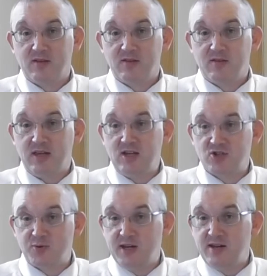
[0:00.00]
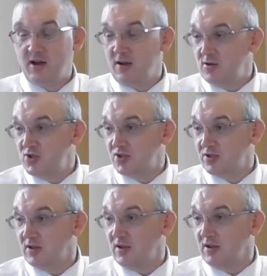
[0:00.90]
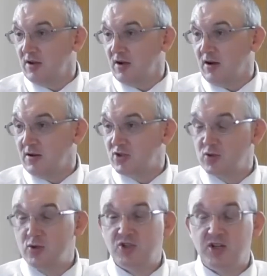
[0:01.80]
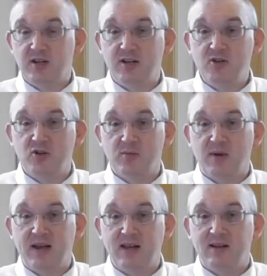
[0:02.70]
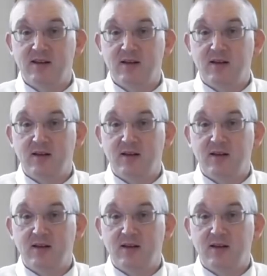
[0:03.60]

These three nouns are associated in your mind